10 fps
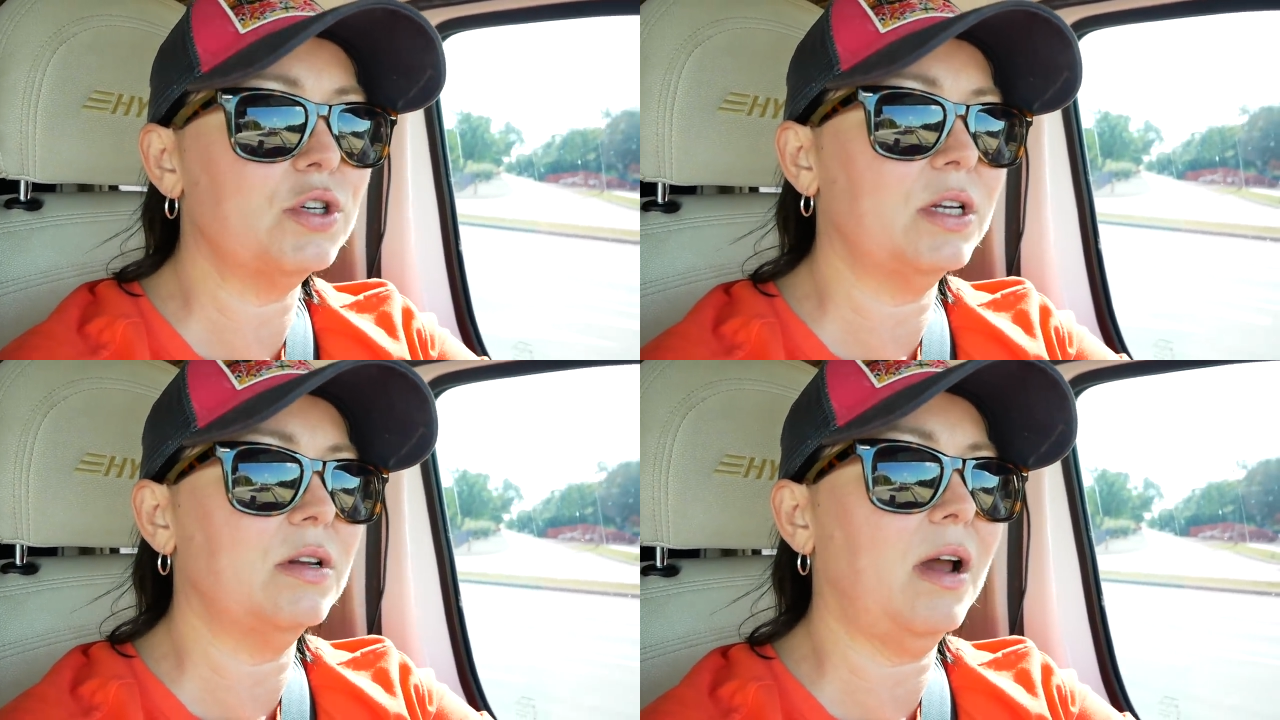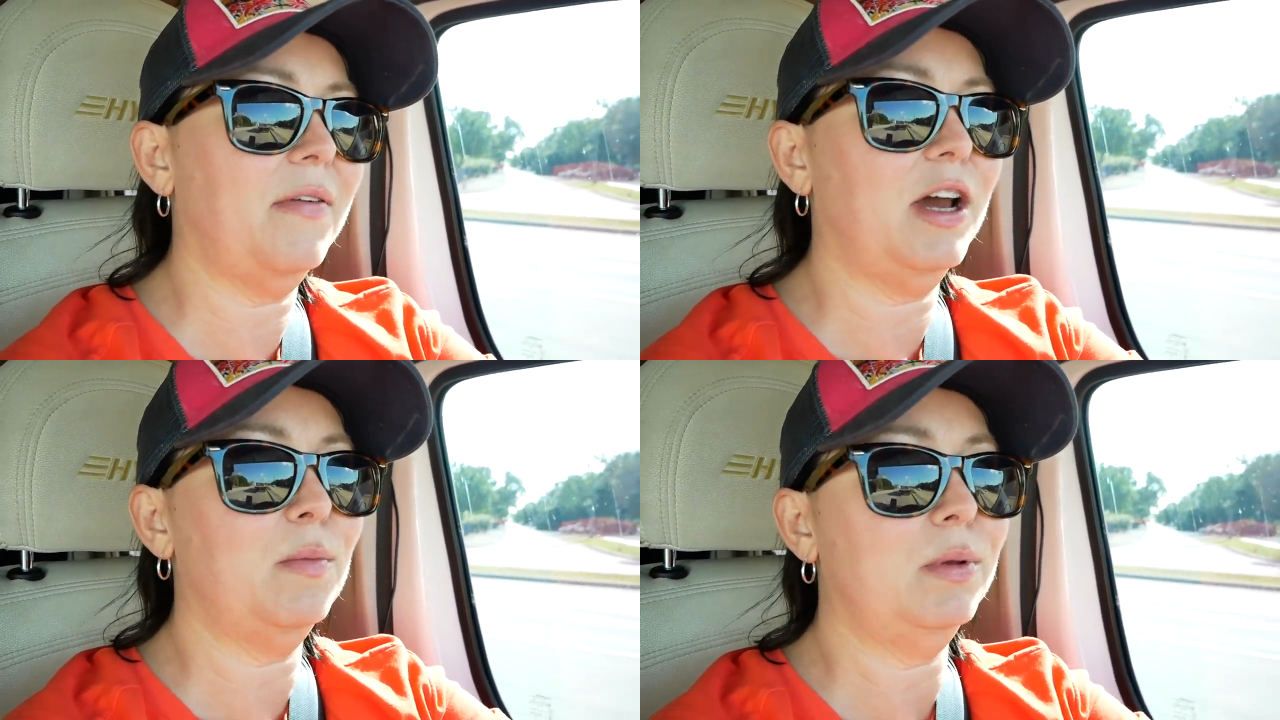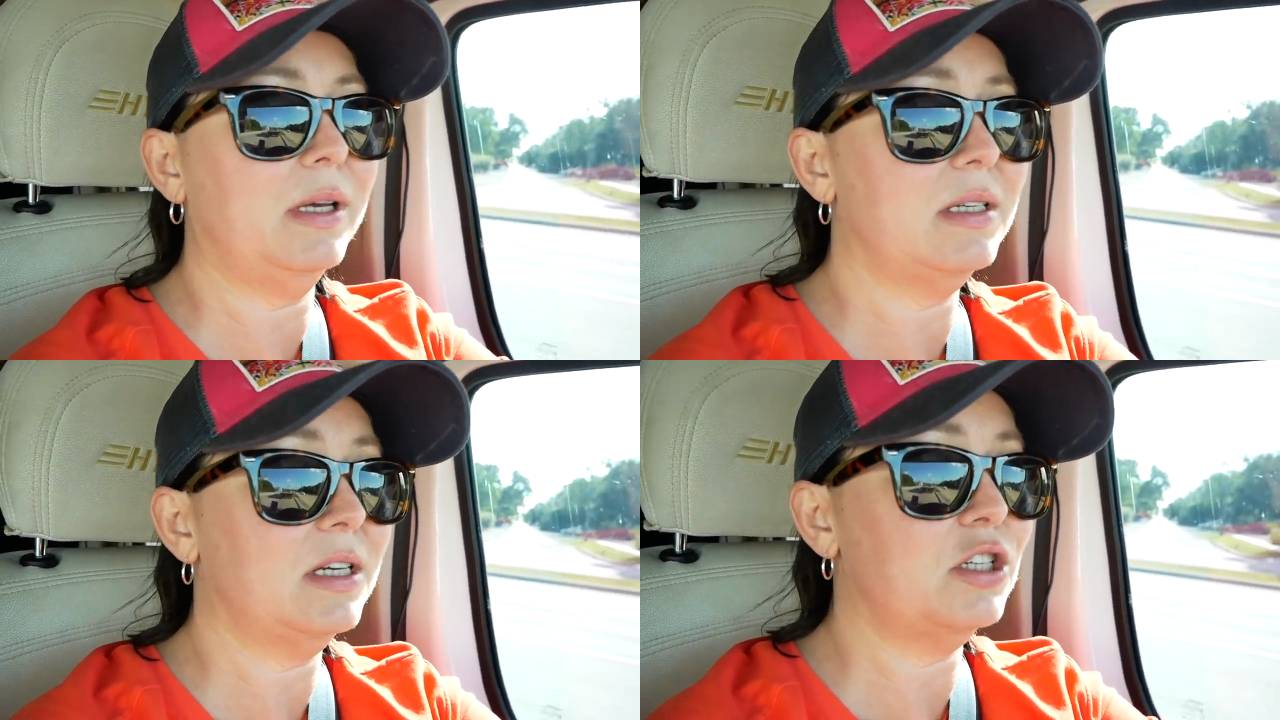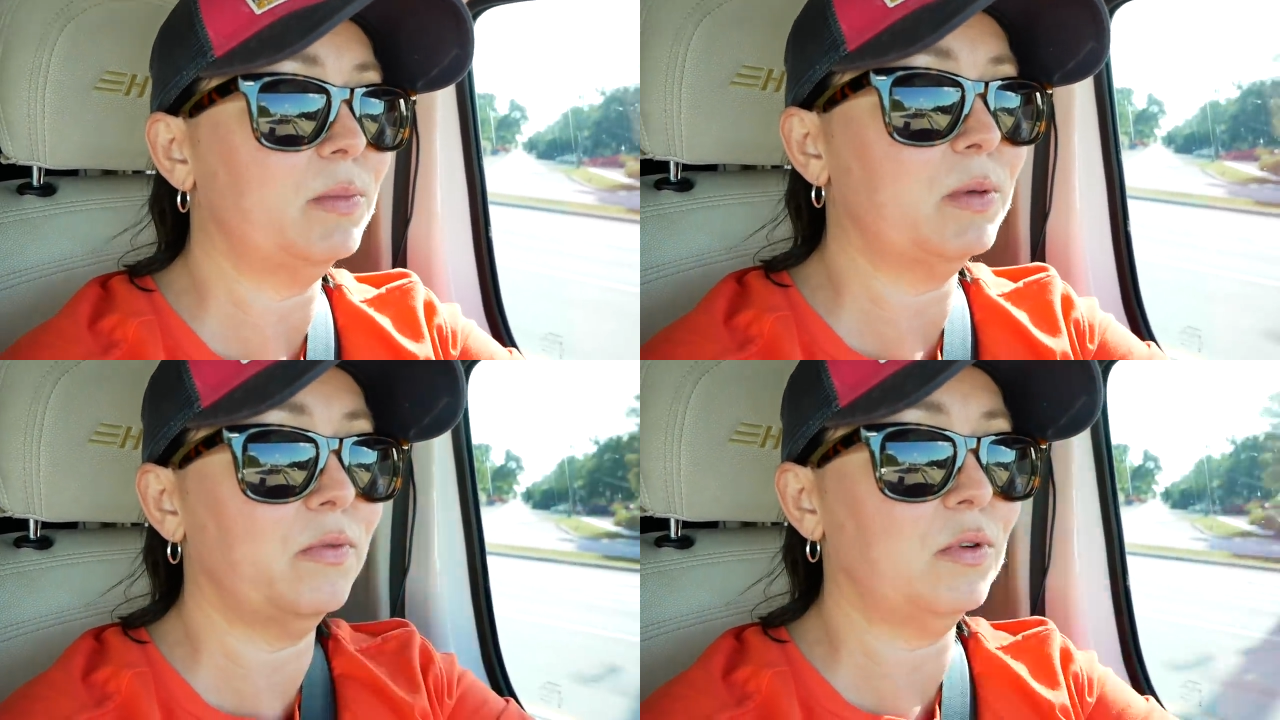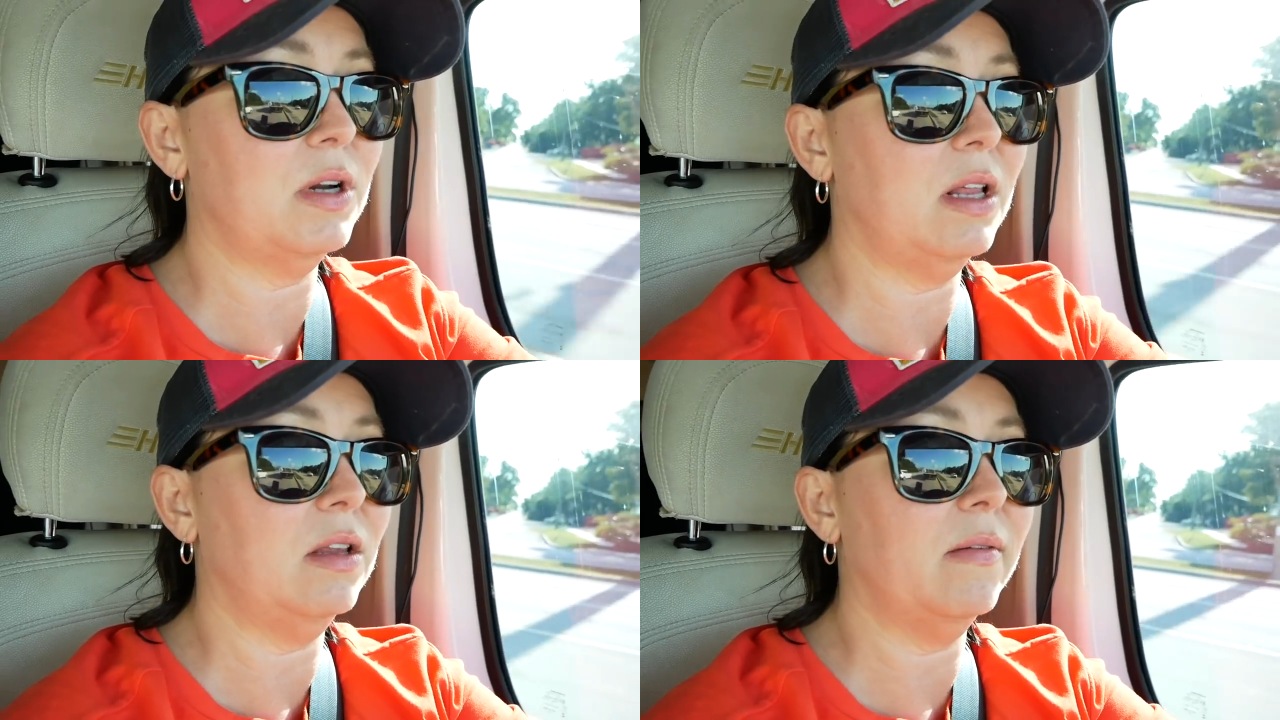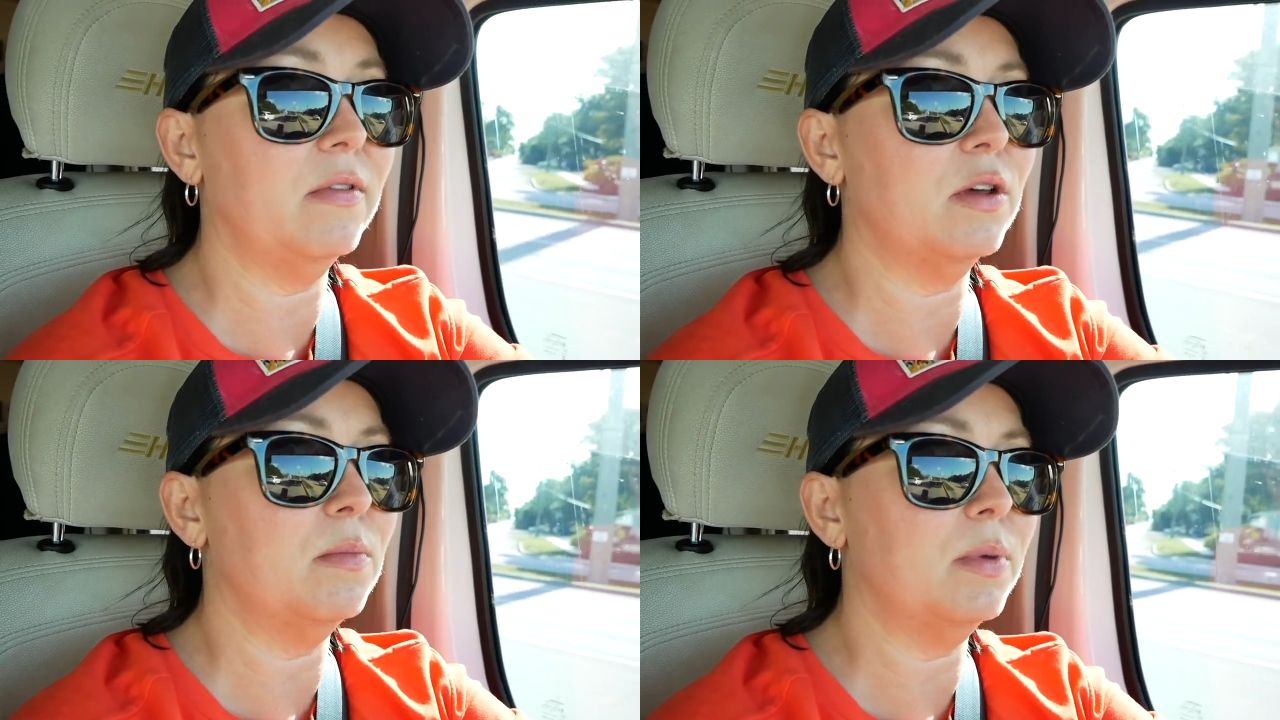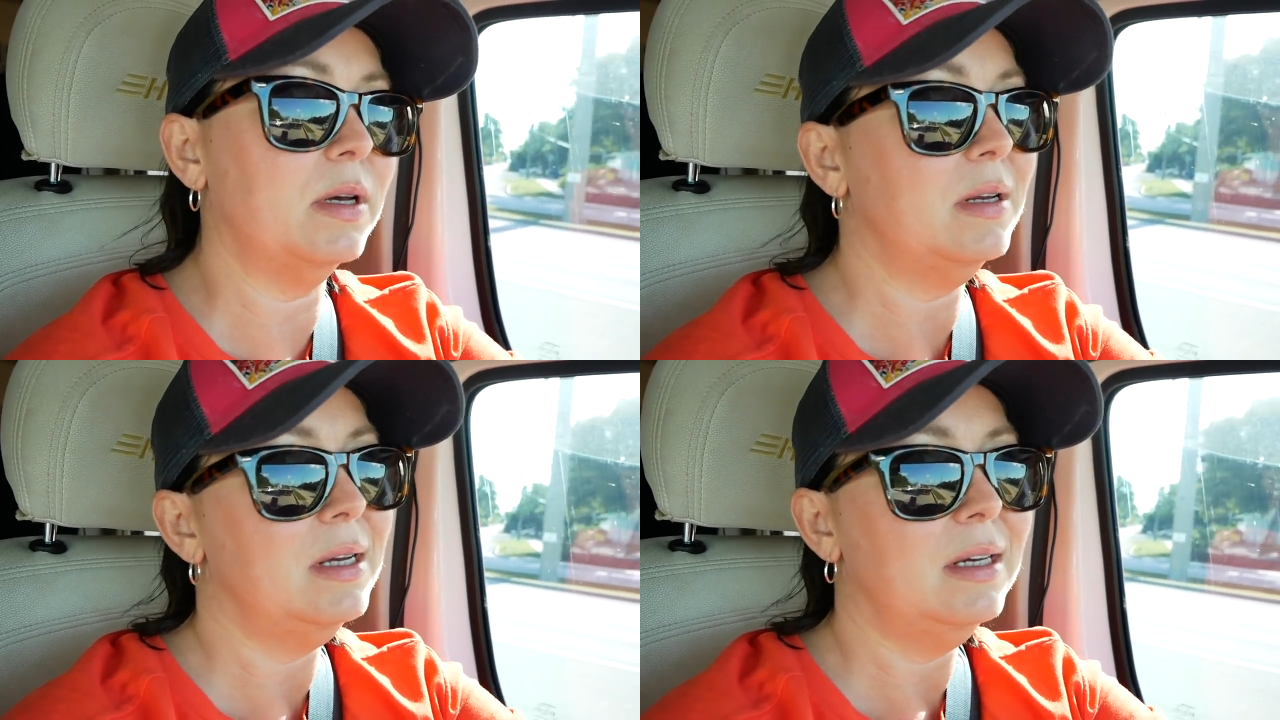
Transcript: And I've had plantain chips before and I love them, but